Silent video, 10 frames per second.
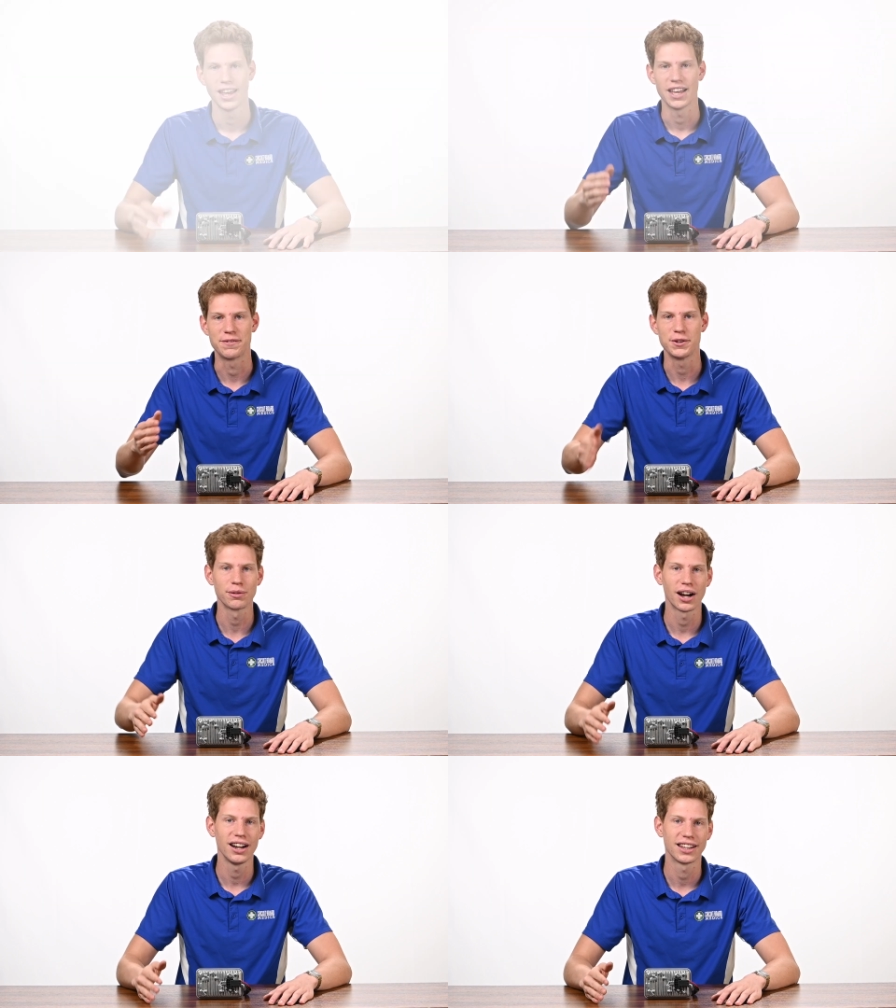If you're
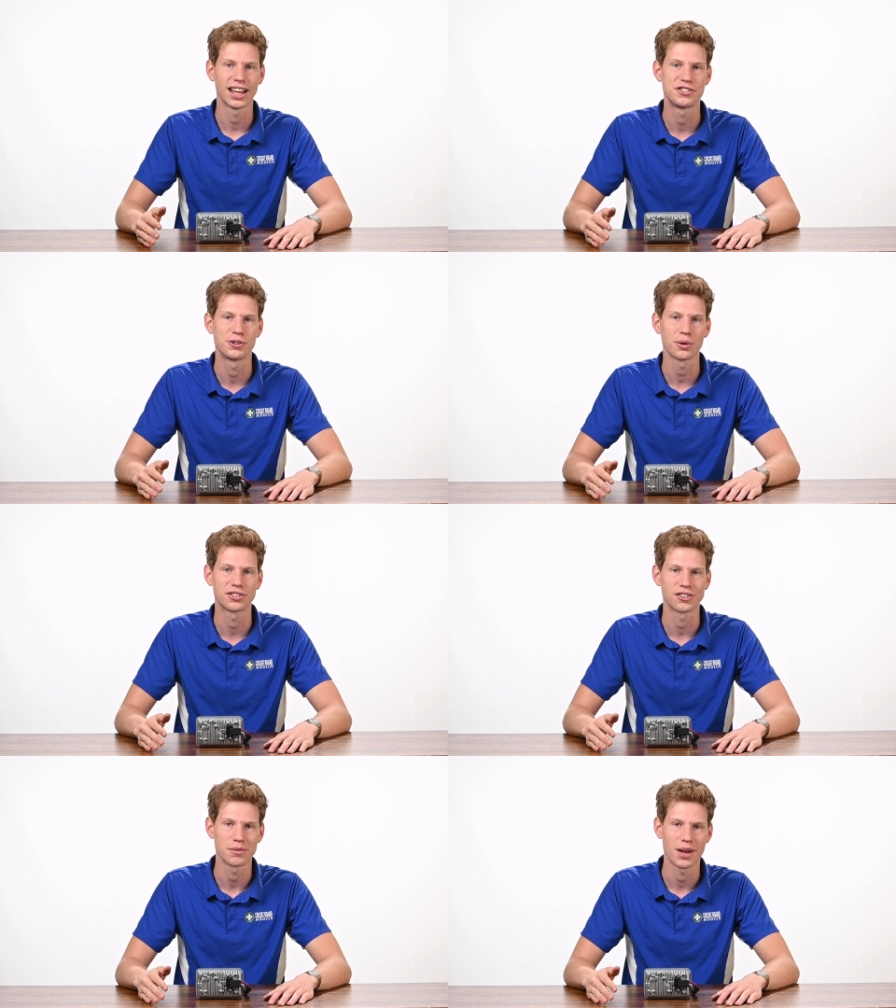ready to get your
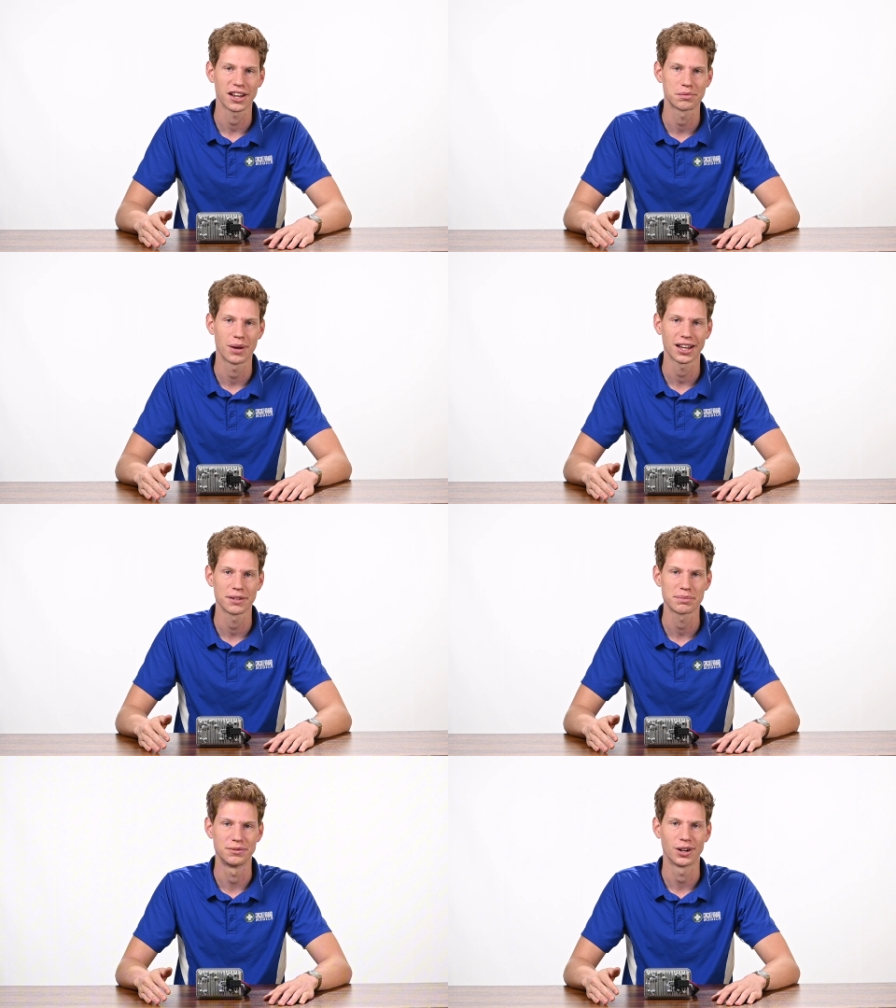Duramax back
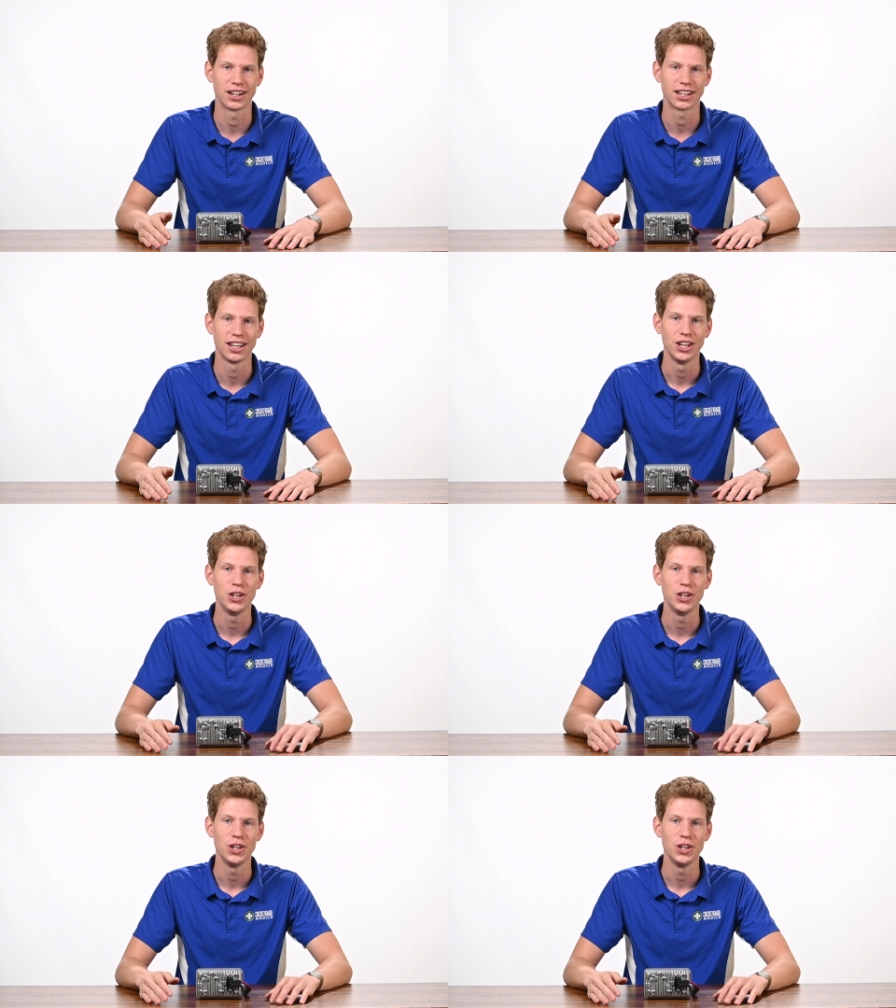up and running,